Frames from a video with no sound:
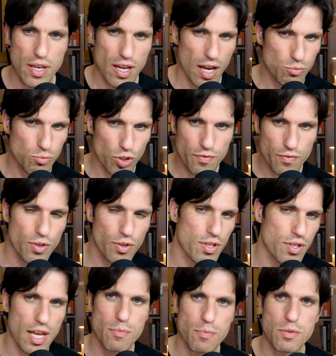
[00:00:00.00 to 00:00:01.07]
I'm talking for the
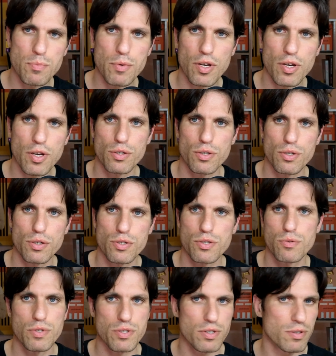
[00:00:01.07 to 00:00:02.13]
MCP connectors,
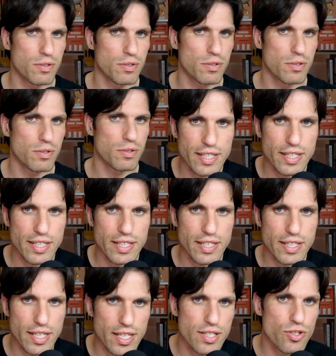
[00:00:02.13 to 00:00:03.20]
which are quite
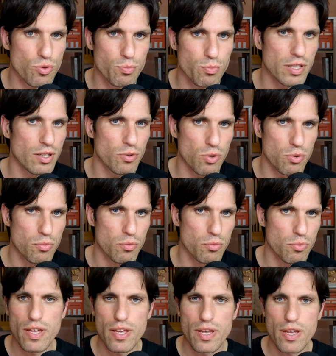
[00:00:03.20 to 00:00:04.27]
easy to build our own ones.